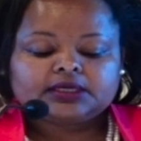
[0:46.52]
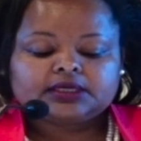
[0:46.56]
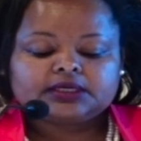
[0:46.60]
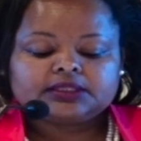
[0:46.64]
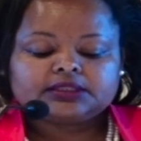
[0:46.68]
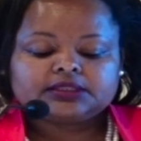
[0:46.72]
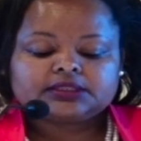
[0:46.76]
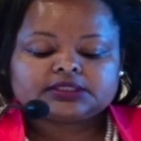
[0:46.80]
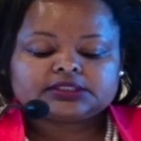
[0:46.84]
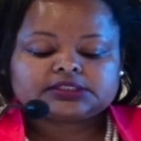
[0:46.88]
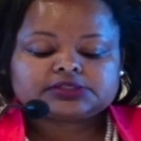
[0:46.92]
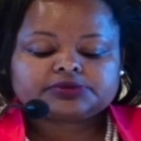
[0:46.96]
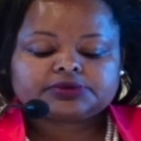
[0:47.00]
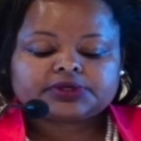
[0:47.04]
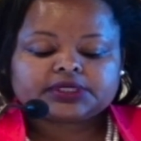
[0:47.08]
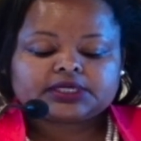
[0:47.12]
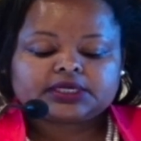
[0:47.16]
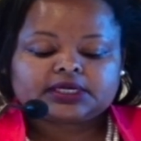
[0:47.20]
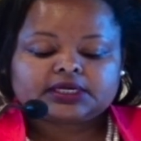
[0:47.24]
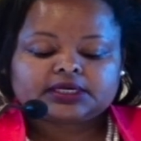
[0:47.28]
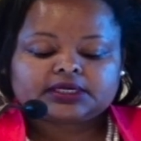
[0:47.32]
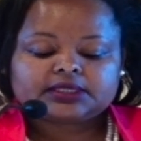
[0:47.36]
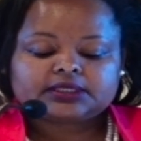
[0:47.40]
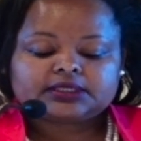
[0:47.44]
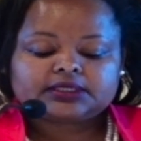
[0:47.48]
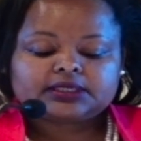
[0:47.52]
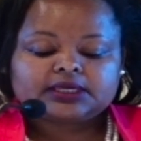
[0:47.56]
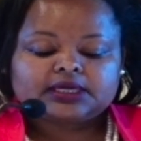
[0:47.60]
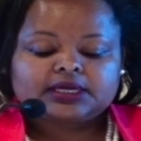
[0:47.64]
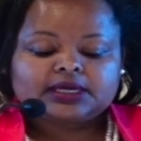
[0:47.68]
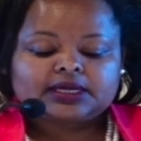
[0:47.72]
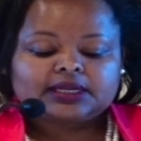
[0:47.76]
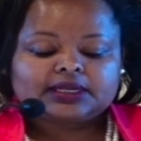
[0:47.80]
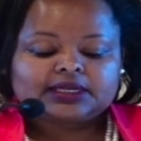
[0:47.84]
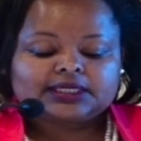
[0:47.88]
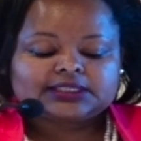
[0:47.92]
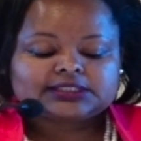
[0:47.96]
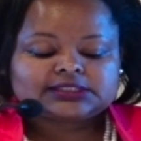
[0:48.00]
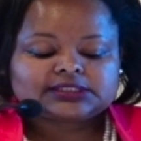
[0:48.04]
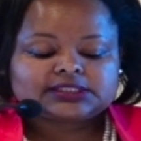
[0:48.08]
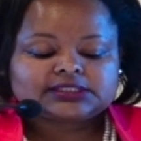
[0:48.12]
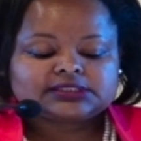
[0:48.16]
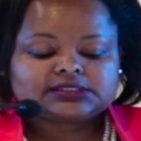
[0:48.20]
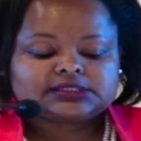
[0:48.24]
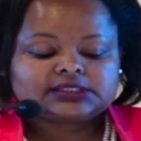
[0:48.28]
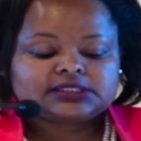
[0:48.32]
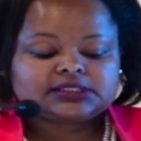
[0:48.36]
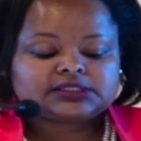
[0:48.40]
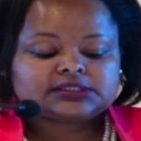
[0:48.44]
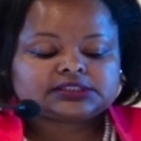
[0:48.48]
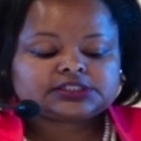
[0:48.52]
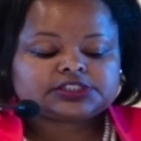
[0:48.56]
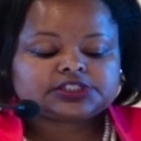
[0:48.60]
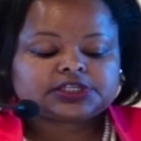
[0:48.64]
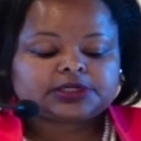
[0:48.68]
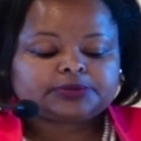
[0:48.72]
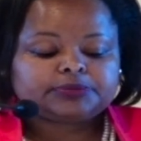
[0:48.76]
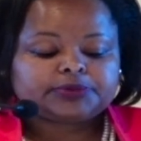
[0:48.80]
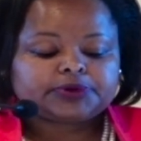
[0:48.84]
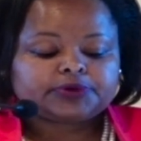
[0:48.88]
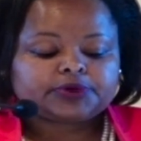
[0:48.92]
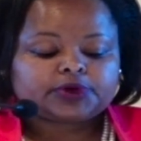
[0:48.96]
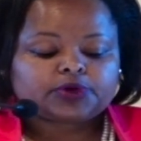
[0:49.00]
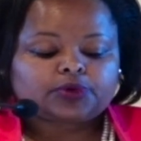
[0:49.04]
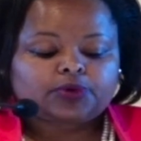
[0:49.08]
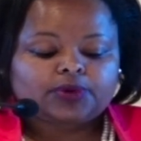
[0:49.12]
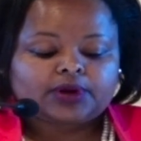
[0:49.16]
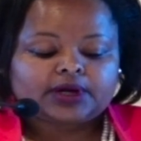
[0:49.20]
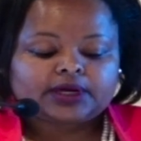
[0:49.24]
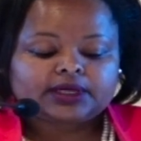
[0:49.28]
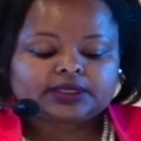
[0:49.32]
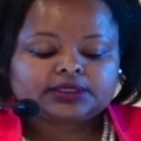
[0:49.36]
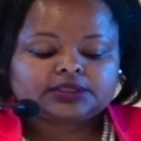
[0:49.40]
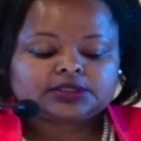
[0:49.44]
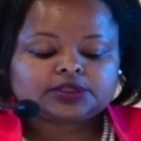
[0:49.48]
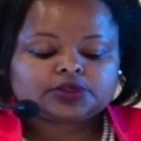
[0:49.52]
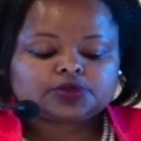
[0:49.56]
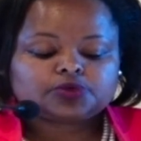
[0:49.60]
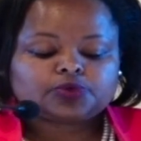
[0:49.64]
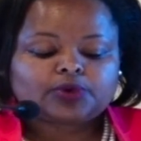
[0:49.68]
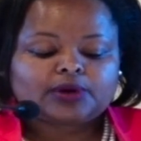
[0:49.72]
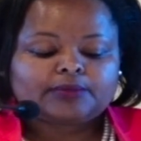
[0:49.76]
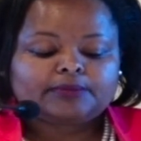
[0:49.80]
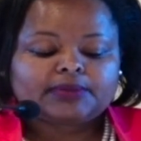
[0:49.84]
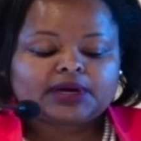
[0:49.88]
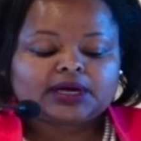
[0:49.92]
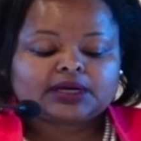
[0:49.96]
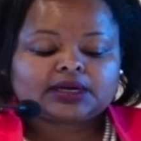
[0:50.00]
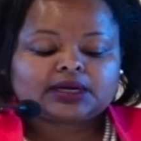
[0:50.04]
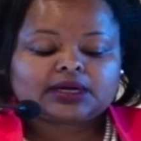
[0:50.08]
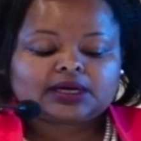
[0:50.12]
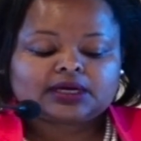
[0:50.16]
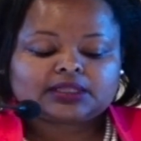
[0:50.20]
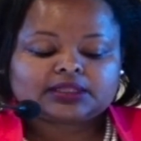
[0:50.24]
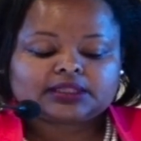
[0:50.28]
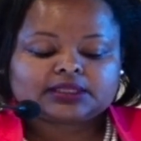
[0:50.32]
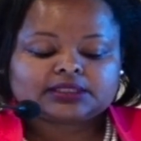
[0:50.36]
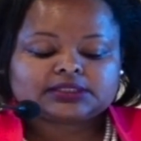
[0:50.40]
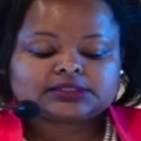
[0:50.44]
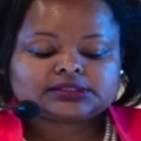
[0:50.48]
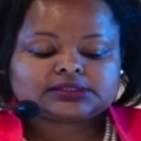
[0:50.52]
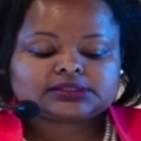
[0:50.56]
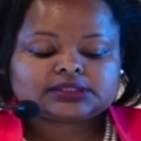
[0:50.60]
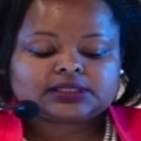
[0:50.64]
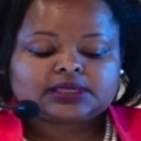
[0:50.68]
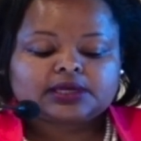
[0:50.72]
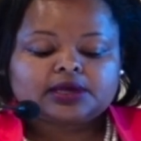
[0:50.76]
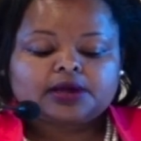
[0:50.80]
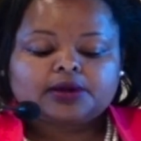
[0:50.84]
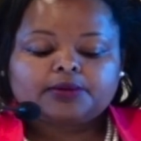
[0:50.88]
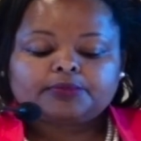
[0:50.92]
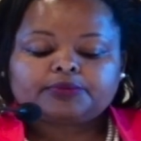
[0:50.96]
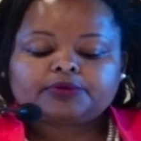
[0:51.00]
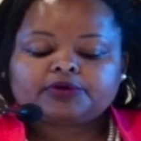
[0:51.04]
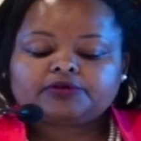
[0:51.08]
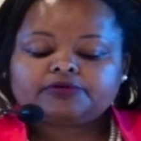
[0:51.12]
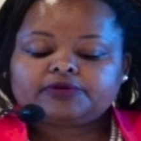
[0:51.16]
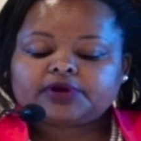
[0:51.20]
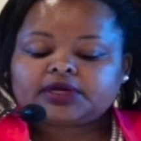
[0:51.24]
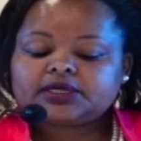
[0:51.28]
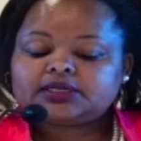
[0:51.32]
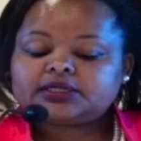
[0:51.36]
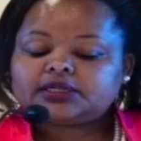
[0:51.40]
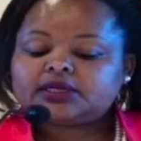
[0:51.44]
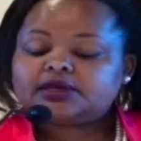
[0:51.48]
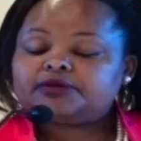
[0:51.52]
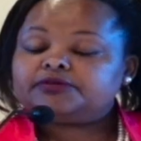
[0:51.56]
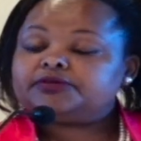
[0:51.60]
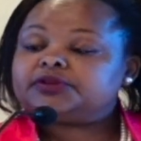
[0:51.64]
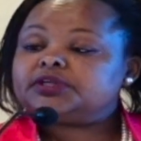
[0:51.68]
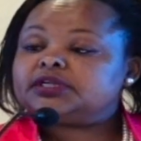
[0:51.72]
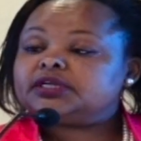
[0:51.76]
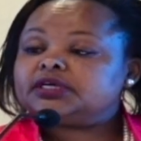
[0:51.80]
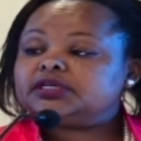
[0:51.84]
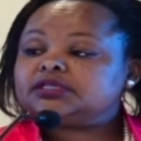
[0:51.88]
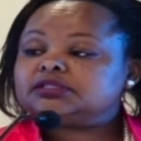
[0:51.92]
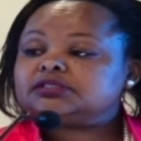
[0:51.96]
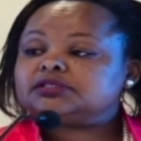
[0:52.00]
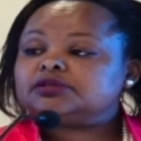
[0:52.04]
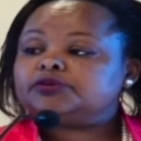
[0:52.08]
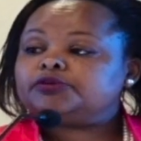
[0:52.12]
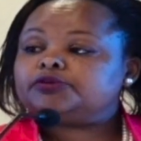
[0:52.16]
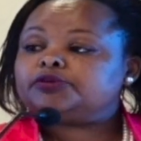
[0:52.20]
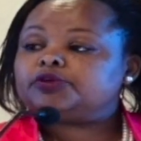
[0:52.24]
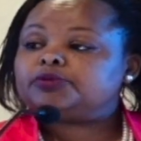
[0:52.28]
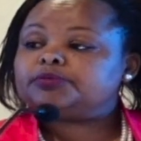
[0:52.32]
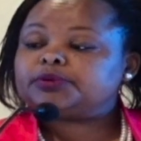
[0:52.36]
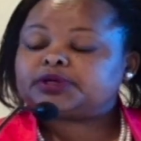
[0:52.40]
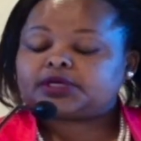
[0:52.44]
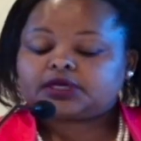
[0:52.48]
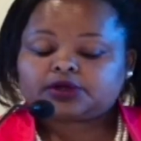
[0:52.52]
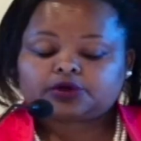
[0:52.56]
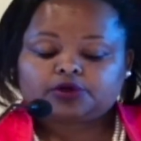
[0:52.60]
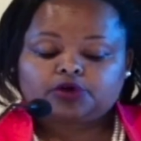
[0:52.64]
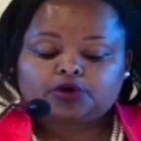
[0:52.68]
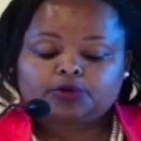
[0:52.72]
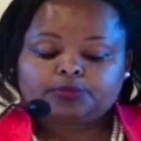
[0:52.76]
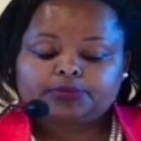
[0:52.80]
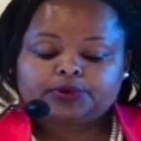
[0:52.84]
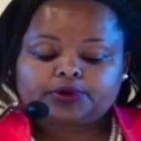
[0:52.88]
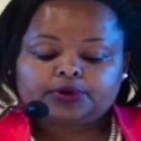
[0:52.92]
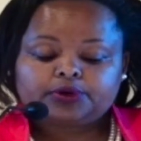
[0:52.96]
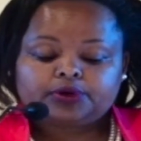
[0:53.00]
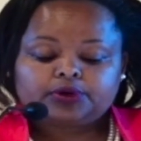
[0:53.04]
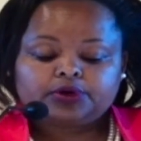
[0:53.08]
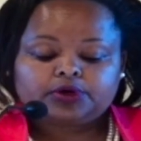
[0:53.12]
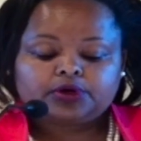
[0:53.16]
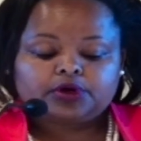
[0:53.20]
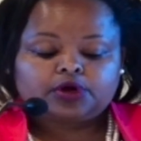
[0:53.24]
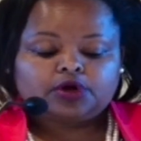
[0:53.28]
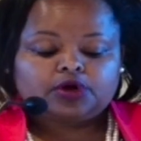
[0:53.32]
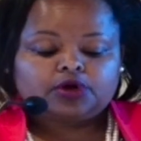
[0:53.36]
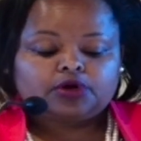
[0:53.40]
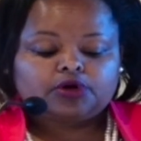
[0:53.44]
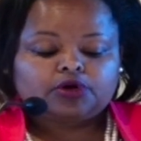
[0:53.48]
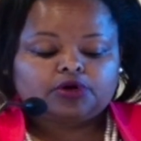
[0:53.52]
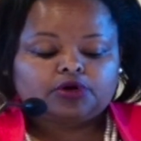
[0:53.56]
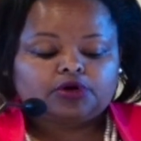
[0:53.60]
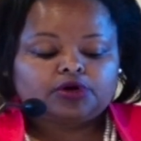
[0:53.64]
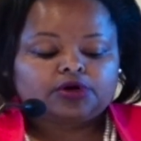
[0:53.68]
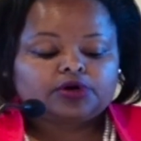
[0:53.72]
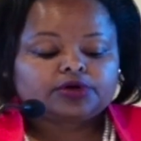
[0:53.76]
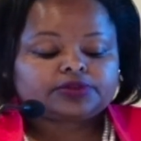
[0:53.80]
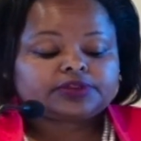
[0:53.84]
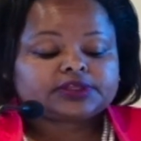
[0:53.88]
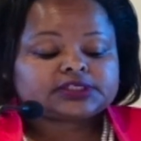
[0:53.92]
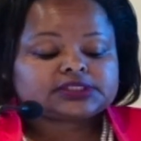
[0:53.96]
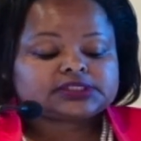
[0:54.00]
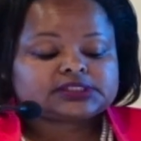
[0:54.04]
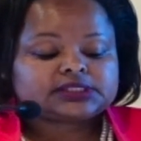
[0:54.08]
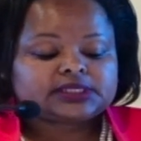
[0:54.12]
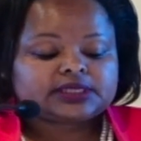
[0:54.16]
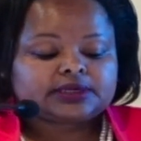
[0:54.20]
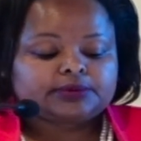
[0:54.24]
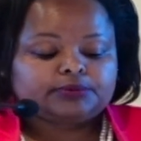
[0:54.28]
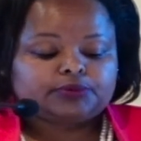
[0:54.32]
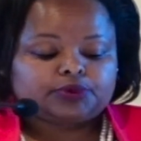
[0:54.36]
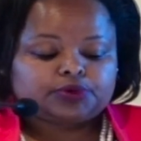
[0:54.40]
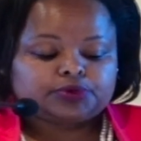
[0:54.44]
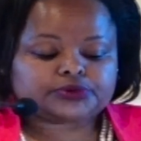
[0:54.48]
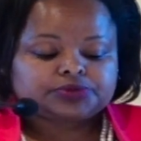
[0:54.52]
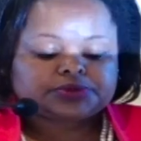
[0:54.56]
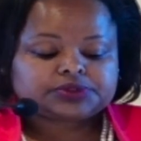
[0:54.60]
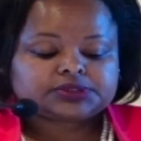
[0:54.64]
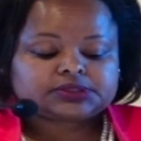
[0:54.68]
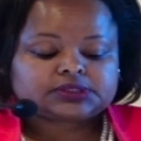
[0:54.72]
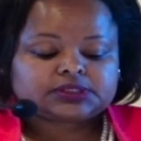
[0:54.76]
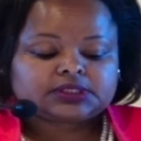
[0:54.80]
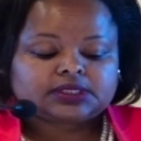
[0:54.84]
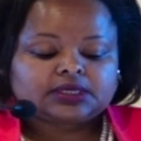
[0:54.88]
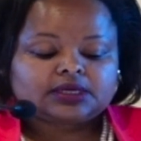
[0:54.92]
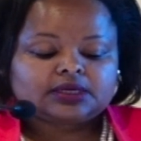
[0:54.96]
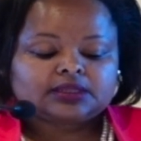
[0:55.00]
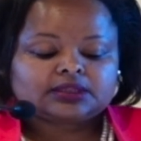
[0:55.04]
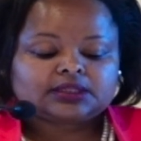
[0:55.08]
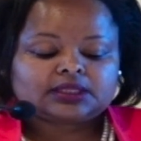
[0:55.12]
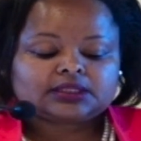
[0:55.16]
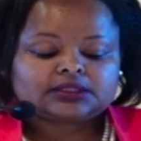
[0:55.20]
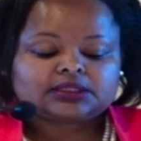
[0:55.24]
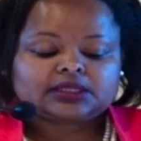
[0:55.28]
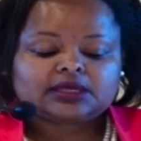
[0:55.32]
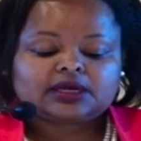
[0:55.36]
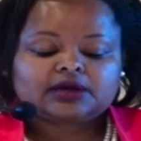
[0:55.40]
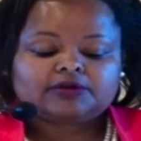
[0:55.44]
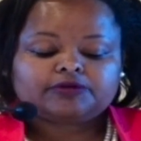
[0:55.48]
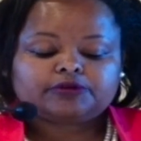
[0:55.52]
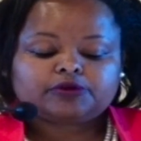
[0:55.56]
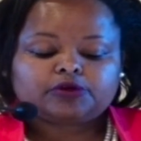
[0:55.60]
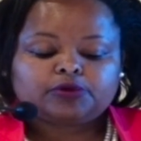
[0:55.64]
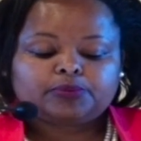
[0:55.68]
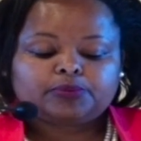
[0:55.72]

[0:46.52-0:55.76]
In this regard, licensees shall be required to, among others, provide evidence from KECOBO or the CMOs that they have